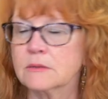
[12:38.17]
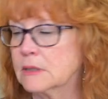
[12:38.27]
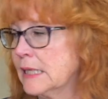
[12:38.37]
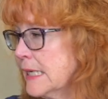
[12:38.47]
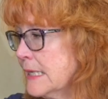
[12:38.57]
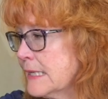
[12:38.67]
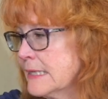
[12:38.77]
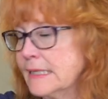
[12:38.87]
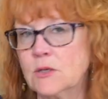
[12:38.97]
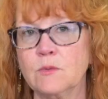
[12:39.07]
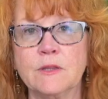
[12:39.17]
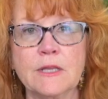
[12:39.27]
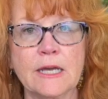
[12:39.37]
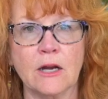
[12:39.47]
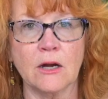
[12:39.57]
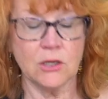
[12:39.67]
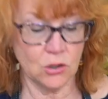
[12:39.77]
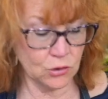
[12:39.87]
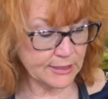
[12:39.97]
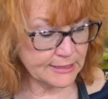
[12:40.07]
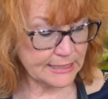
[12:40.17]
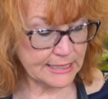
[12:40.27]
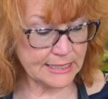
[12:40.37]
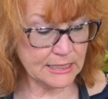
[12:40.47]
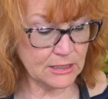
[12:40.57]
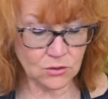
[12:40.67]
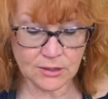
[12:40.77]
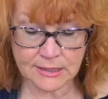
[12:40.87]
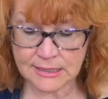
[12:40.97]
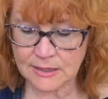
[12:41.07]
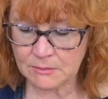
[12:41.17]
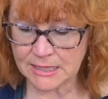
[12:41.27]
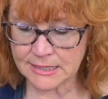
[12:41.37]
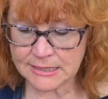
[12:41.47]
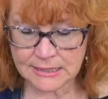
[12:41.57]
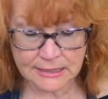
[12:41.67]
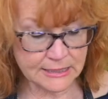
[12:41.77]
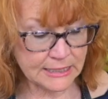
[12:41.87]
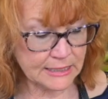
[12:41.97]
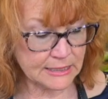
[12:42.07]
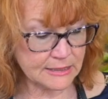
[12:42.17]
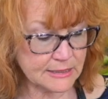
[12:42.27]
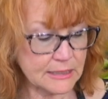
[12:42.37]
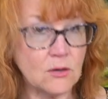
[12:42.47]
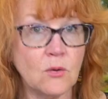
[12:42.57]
Let it sit over there. You'll see amazing things that,